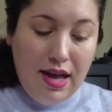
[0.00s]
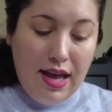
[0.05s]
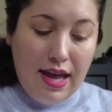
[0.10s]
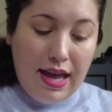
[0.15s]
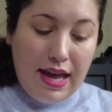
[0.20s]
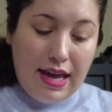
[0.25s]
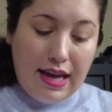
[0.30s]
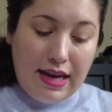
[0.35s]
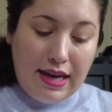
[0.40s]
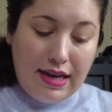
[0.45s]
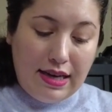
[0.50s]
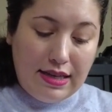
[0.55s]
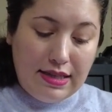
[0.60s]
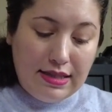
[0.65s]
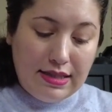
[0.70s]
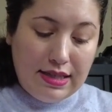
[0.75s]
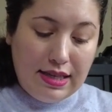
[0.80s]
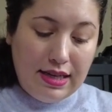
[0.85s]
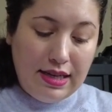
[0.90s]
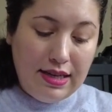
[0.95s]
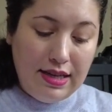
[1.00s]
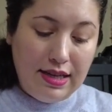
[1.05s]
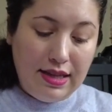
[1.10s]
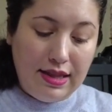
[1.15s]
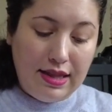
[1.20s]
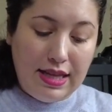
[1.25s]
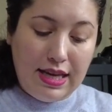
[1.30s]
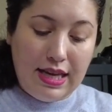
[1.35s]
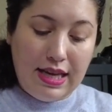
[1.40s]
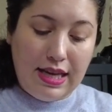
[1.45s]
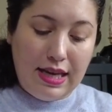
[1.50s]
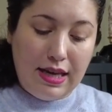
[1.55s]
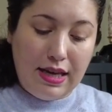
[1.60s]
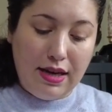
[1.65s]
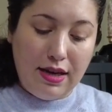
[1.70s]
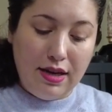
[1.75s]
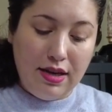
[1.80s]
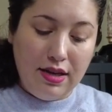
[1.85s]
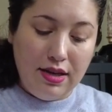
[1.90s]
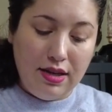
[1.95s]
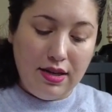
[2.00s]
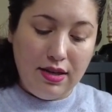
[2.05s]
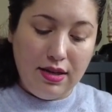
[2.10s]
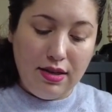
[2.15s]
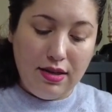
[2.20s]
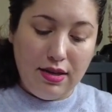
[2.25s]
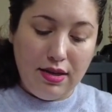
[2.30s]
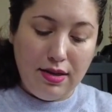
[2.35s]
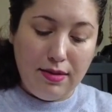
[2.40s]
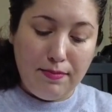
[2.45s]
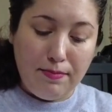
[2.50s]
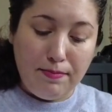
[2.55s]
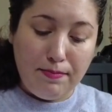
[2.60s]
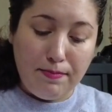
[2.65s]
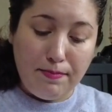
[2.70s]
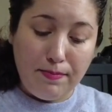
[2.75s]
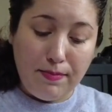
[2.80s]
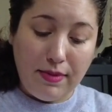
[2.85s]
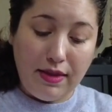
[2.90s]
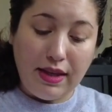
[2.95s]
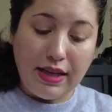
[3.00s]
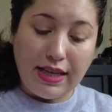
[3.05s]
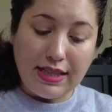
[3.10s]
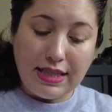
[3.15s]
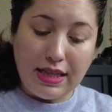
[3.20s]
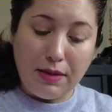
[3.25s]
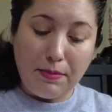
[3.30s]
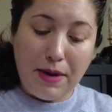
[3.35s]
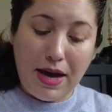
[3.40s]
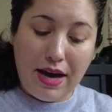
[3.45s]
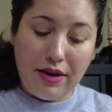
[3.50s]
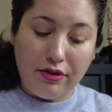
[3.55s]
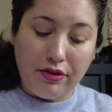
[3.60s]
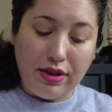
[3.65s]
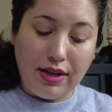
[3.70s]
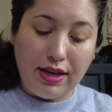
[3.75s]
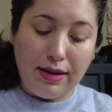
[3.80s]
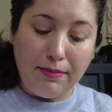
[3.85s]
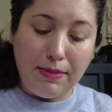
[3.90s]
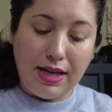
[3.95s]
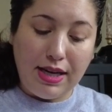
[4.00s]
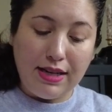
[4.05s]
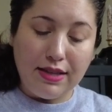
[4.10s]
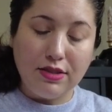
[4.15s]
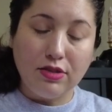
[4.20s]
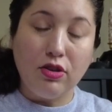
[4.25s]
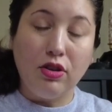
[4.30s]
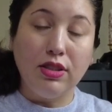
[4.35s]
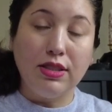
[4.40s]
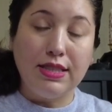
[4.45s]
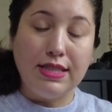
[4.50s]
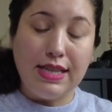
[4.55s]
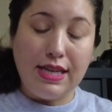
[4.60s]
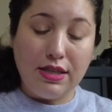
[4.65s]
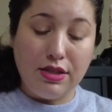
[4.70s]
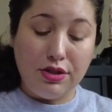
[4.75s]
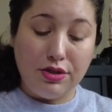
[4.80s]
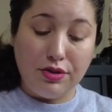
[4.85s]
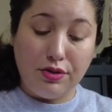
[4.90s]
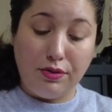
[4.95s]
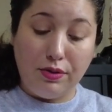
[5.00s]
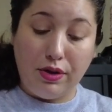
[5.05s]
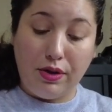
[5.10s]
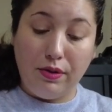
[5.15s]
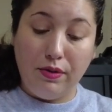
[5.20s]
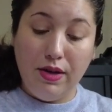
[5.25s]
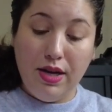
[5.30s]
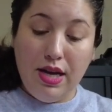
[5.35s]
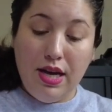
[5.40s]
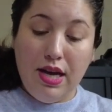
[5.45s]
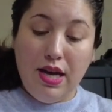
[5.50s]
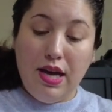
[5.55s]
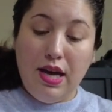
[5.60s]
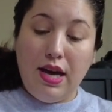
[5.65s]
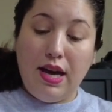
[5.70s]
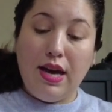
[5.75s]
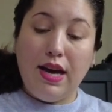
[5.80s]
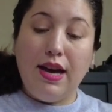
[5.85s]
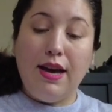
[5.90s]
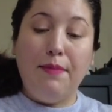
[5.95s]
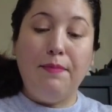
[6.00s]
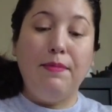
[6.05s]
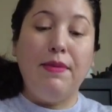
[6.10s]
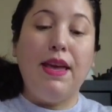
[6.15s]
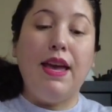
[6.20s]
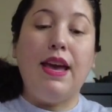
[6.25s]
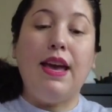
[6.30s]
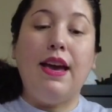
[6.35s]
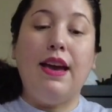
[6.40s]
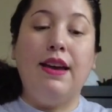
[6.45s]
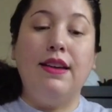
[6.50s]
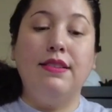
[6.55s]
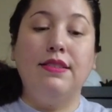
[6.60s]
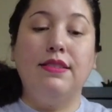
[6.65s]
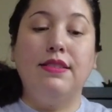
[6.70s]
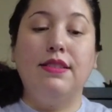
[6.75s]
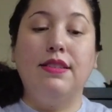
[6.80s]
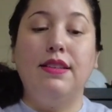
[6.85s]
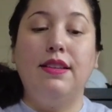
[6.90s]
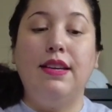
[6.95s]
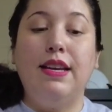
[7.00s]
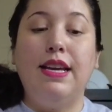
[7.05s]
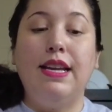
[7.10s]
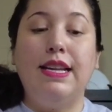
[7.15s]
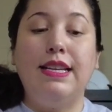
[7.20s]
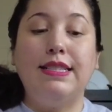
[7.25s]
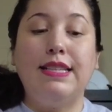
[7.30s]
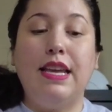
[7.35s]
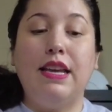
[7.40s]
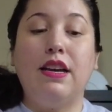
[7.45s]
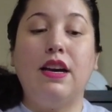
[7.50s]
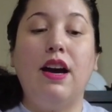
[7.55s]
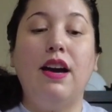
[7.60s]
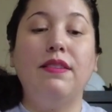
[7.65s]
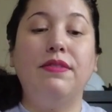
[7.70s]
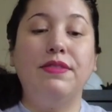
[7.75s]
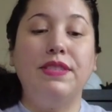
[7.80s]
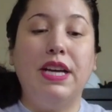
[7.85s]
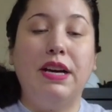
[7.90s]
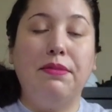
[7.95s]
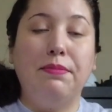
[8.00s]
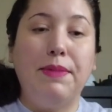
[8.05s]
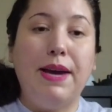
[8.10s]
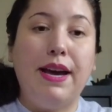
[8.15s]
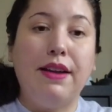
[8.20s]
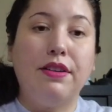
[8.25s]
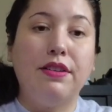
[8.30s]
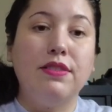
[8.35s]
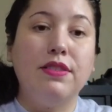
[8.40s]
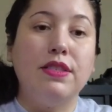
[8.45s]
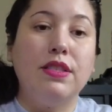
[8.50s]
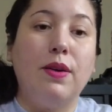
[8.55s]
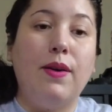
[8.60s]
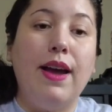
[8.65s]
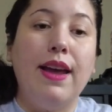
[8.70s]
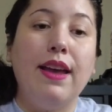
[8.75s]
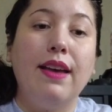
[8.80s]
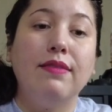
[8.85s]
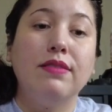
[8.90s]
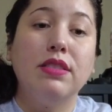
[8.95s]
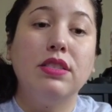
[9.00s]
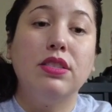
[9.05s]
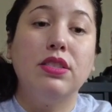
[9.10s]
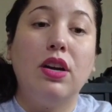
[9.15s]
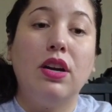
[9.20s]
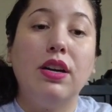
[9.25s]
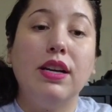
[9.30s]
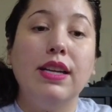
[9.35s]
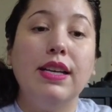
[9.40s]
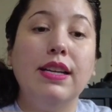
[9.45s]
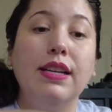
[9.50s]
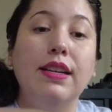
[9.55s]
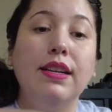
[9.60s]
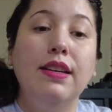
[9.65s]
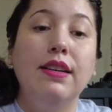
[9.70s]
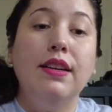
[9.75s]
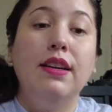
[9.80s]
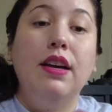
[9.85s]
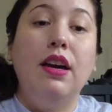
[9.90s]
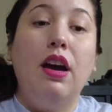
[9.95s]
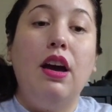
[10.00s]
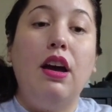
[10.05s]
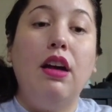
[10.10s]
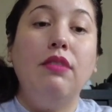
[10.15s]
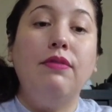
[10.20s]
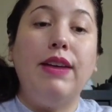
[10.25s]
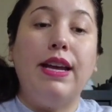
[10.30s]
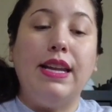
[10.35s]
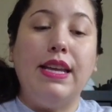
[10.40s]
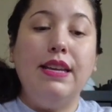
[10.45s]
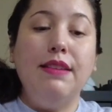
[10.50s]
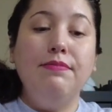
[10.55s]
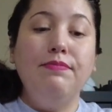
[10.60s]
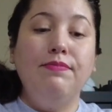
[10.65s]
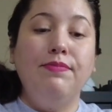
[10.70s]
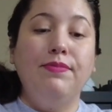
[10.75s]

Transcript: and like I said, the pattern that I'm knitting is called Santa's Crew, and it is a cuff down pattern. So I have started already.